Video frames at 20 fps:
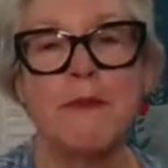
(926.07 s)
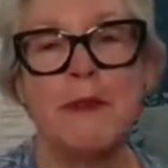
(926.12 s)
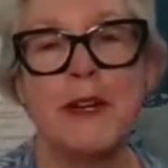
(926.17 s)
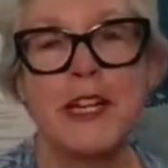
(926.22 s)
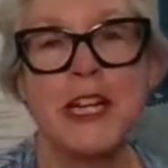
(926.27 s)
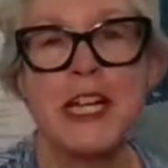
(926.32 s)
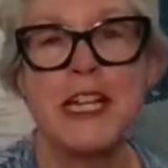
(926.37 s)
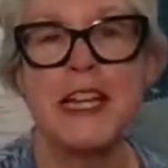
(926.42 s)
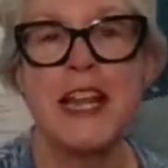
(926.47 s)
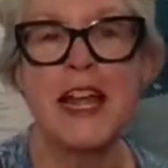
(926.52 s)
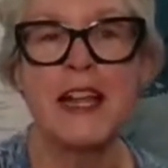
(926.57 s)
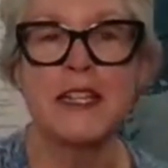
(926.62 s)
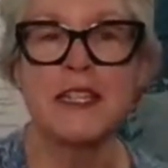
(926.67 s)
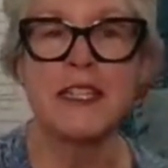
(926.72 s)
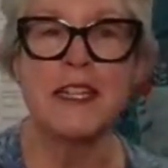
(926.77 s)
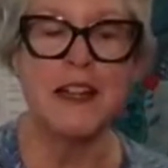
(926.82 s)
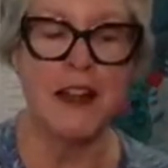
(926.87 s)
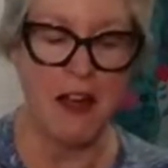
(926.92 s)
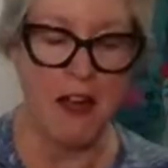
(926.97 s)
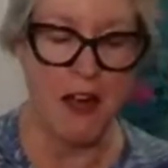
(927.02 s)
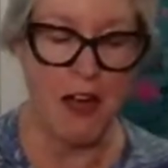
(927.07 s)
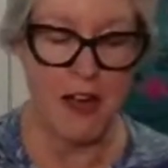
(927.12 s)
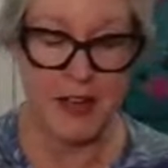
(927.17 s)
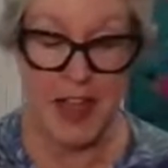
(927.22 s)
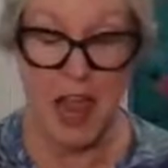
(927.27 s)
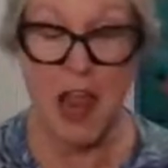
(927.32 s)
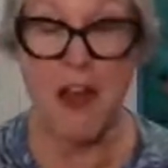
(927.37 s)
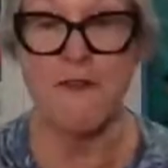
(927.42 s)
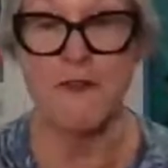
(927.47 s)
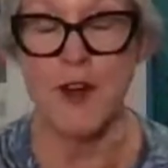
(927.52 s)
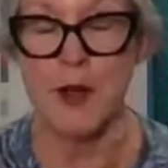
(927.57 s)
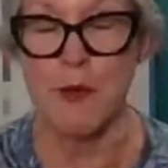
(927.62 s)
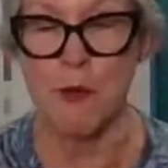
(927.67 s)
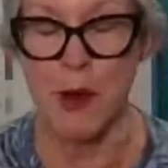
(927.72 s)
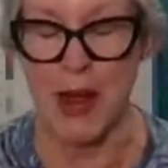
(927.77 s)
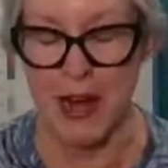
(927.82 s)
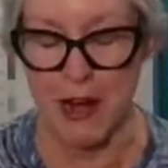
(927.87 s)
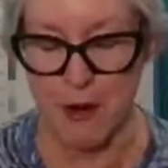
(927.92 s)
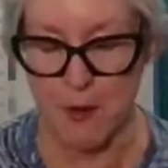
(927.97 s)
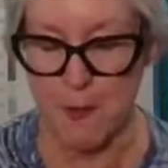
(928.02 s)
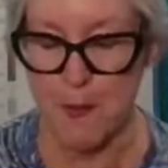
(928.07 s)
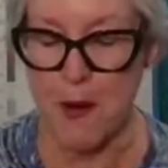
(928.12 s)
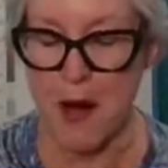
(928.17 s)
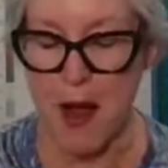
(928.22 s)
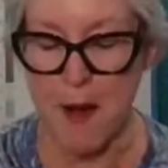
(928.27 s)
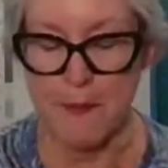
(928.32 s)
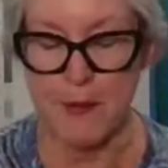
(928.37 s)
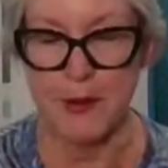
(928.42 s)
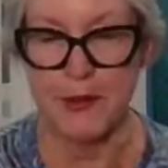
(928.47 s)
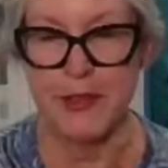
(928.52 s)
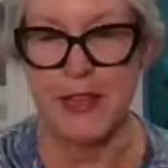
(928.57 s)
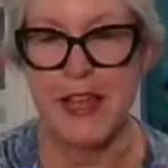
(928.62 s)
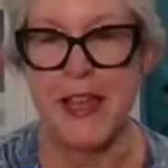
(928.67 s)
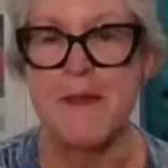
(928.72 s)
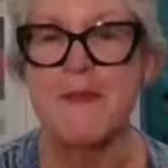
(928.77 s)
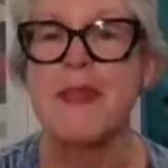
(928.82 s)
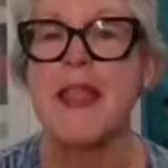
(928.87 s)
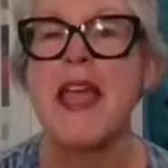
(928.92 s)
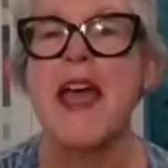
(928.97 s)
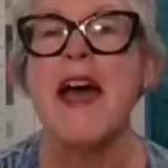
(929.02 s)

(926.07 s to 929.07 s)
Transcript: we're connecting everywhere properly.